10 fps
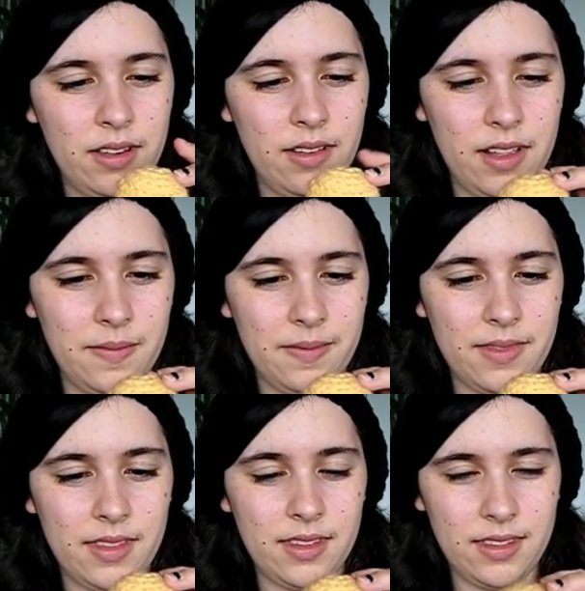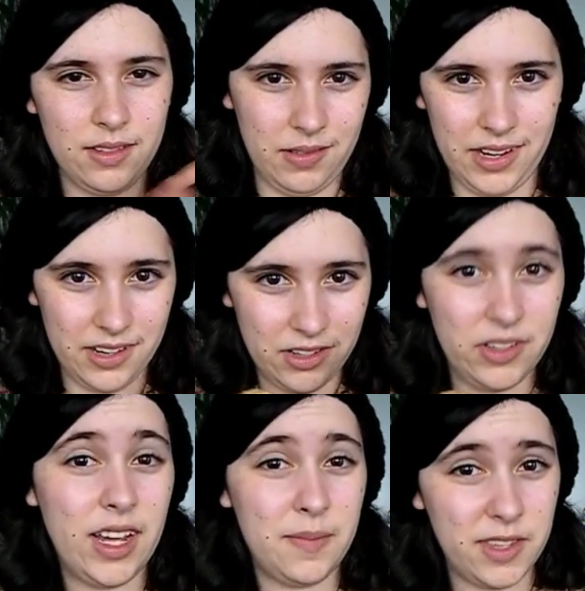well, 1 or 2
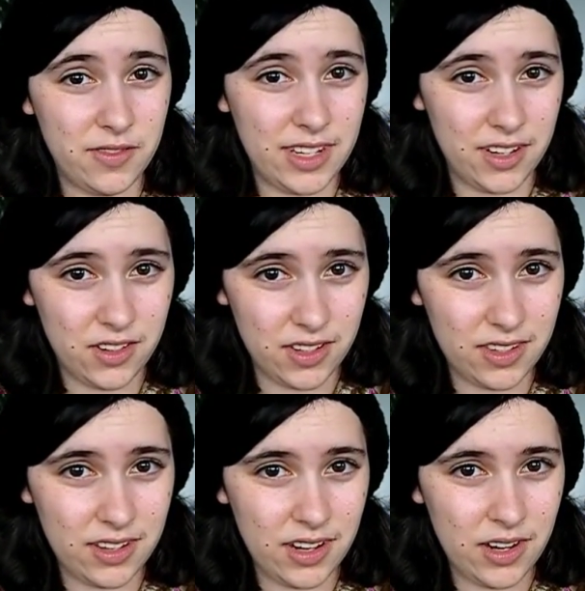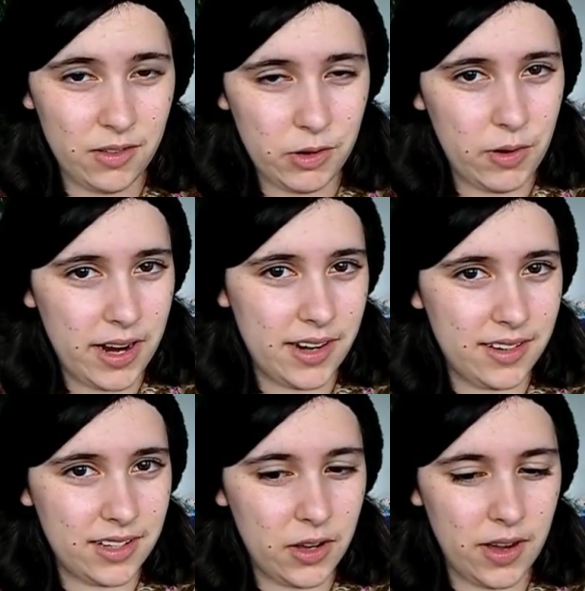types of stitches required
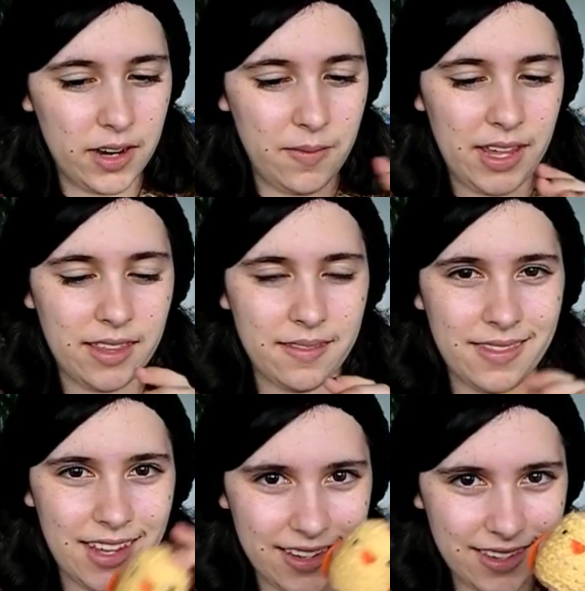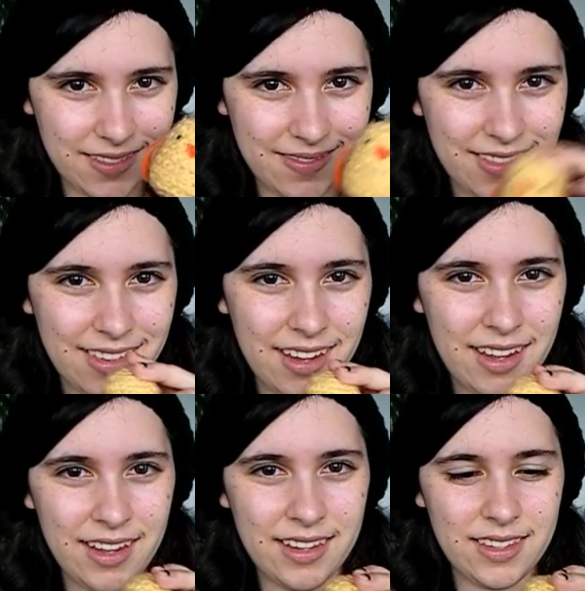to know how to make this.
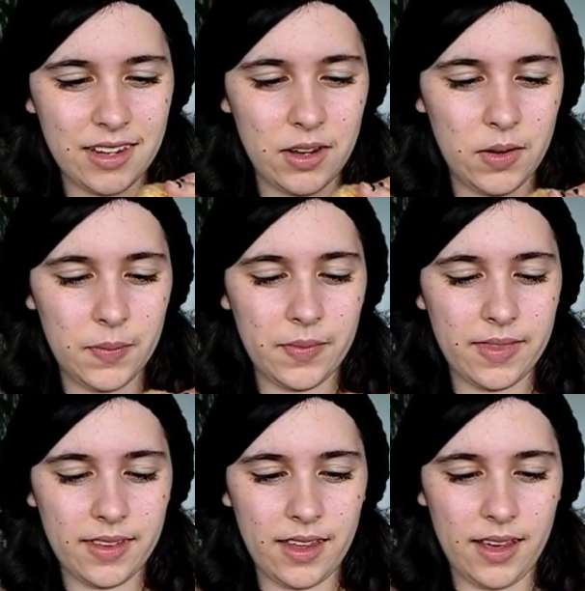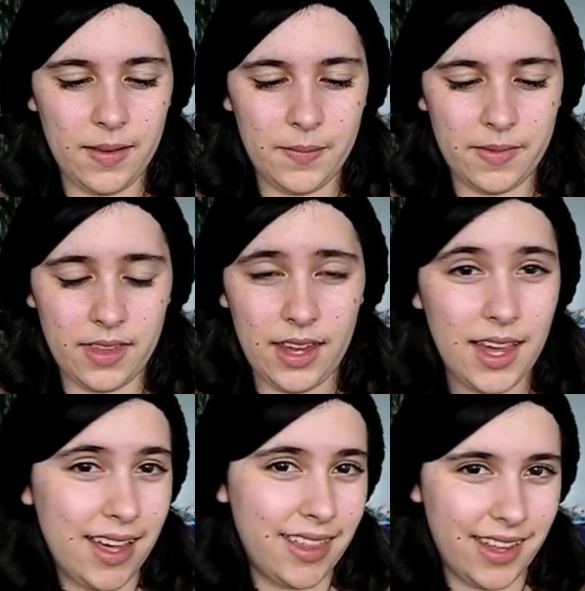So,
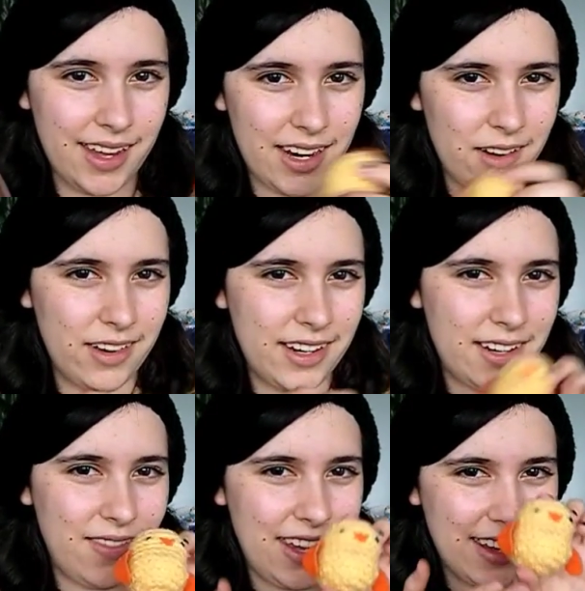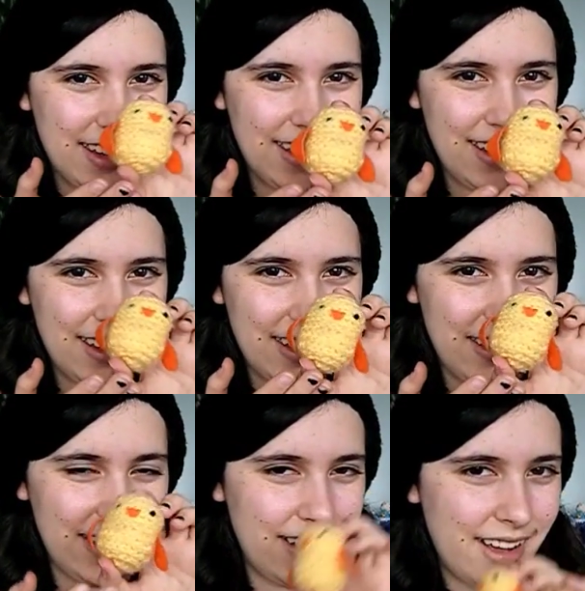yeah, I think anyone could make a
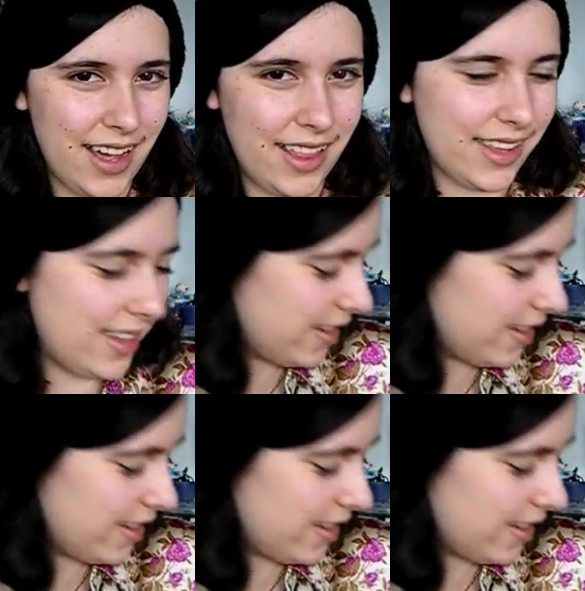cute little guy like